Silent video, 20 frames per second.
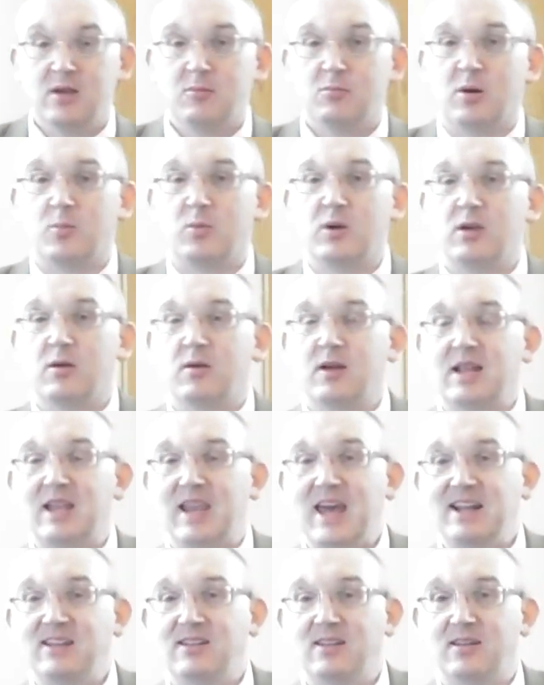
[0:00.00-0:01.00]
but we are
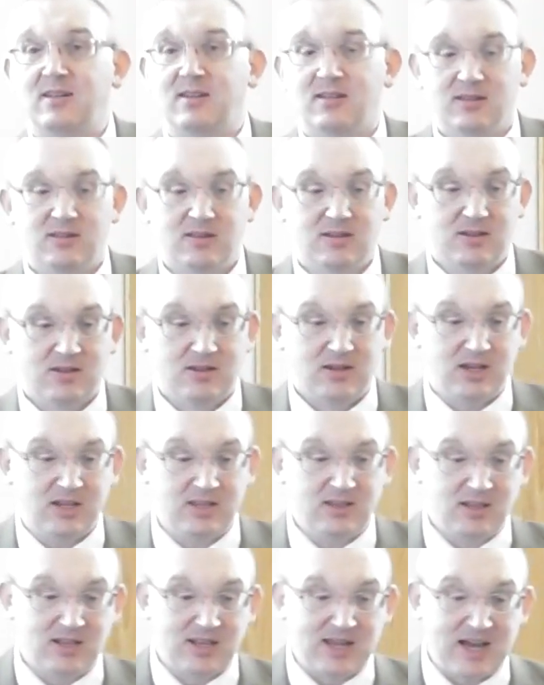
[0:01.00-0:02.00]
elected
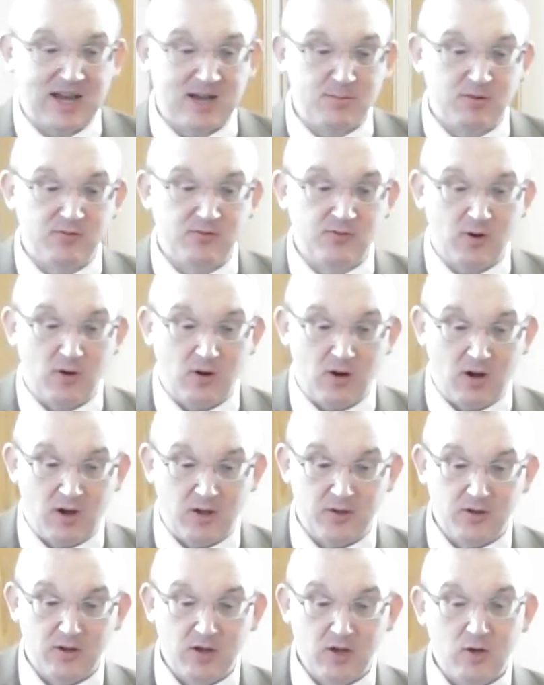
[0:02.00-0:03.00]
in the Lamb of
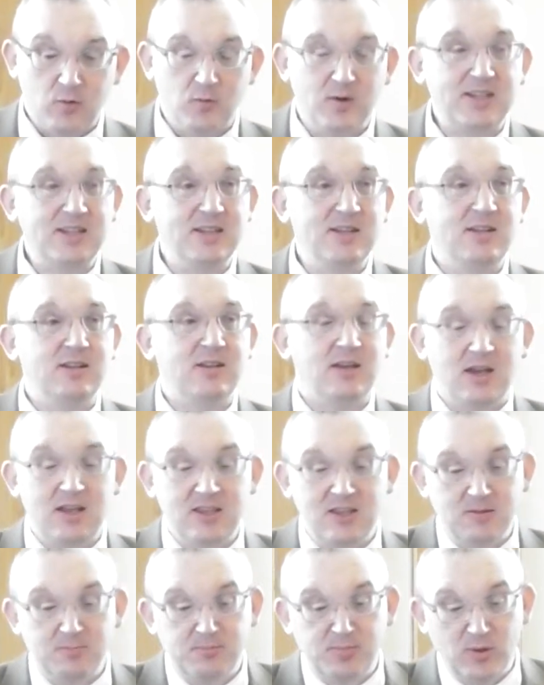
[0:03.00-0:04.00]
God, written
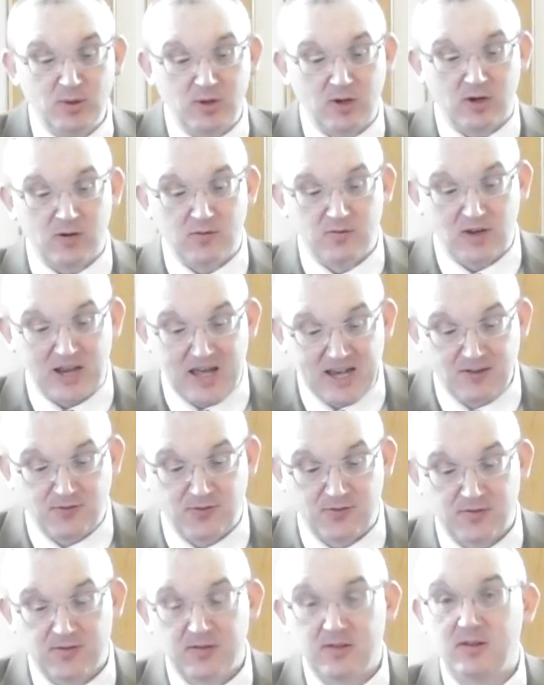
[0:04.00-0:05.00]
in the book of
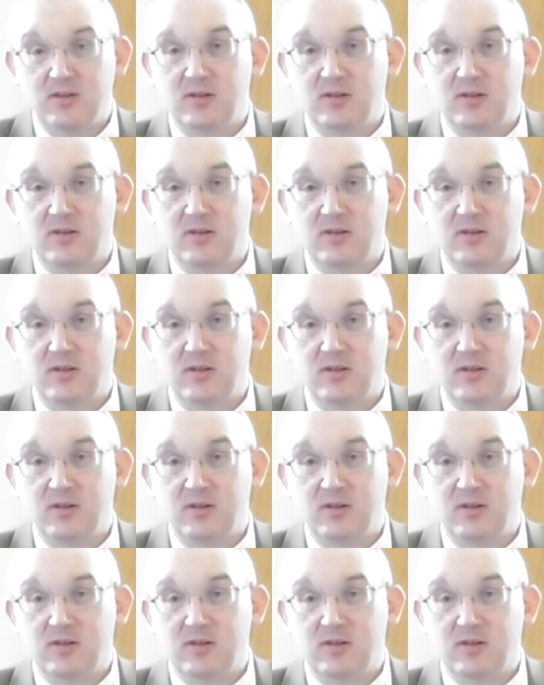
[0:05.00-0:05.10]
life